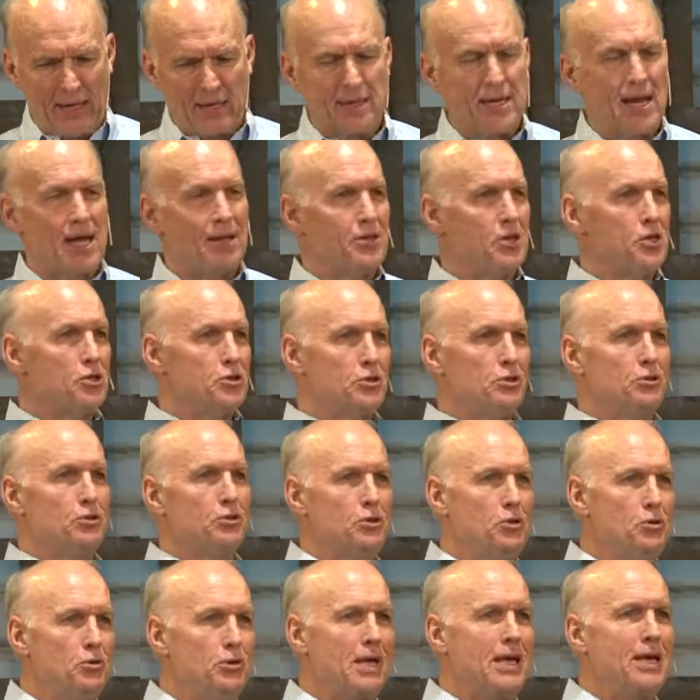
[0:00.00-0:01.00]
Now, there are
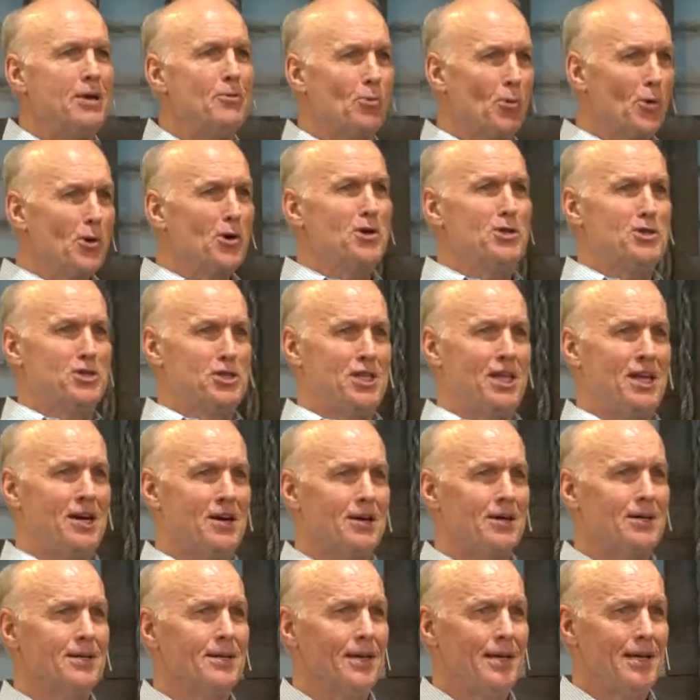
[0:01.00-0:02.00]
two key words
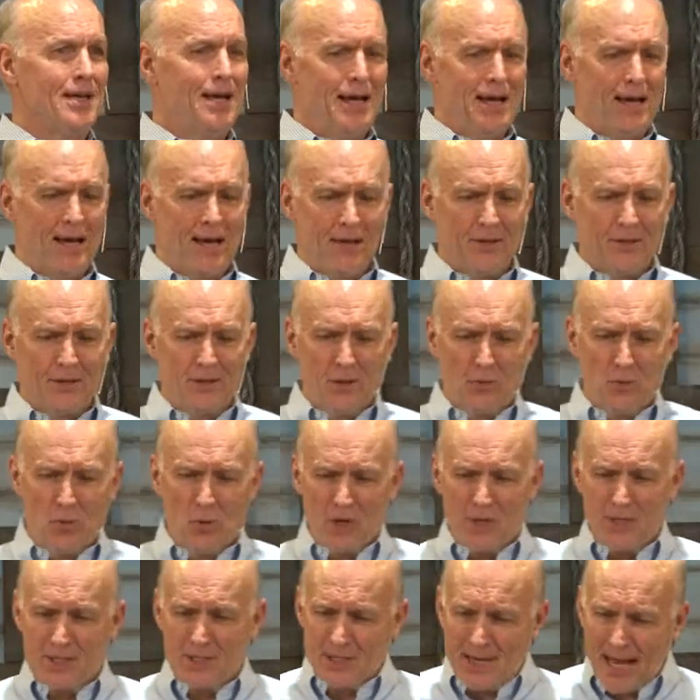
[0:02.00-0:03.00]
there, the
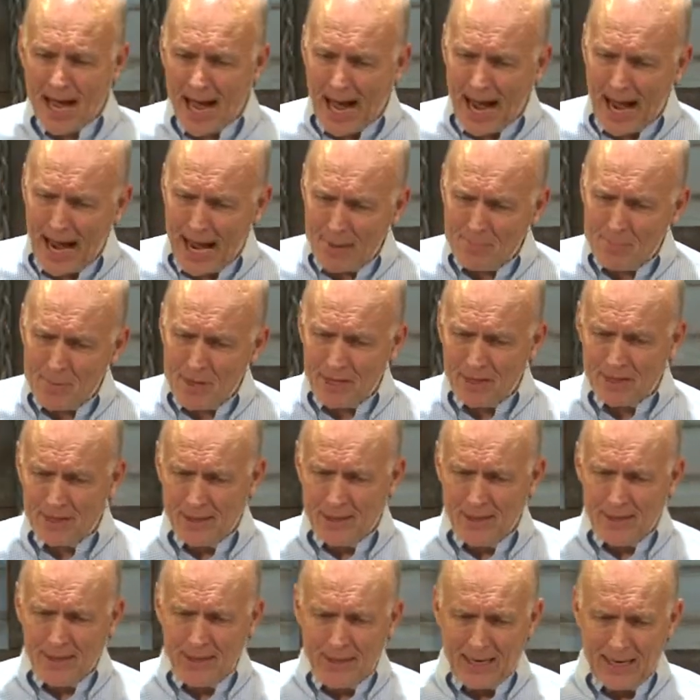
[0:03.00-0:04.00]
word time
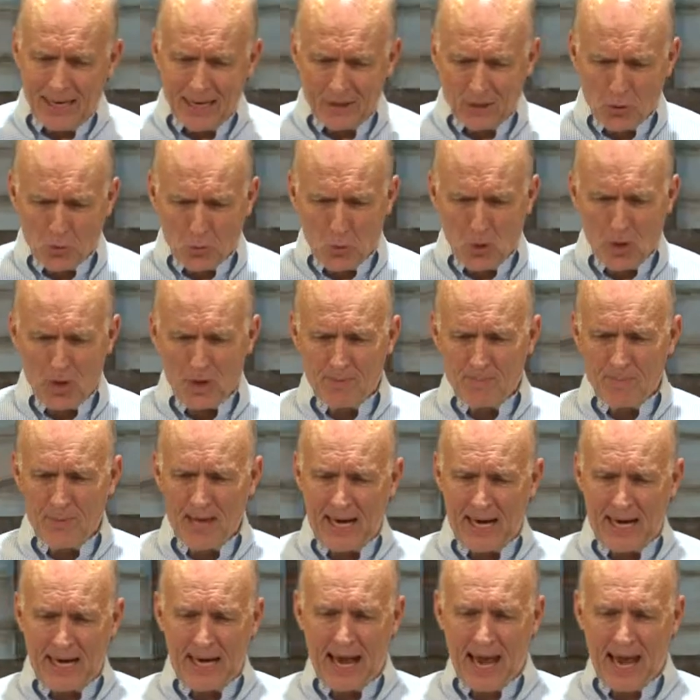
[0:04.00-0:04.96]
and the word many.